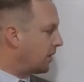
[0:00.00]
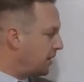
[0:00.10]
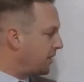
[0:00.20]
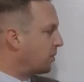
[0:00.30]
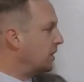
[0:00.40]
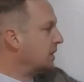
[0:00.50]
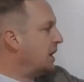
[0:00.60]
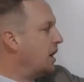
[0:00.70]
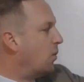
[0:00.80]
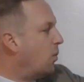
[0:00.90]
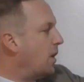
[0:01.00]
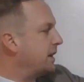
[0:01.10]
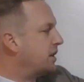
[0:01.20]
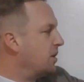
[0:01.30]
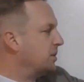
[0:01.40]
In other words, what
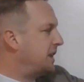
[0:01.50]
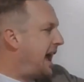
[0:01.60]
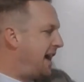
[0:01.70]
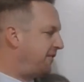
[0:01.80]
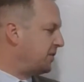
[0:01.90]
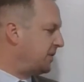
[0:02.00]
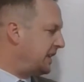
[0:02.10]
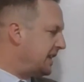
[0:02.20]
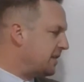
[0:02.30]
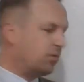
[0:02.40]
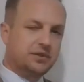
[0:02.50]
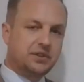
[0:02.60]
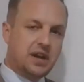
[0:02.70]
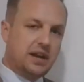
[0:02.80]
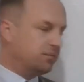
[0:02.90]
goes after equal
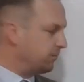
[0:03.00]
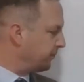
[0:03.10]
sign?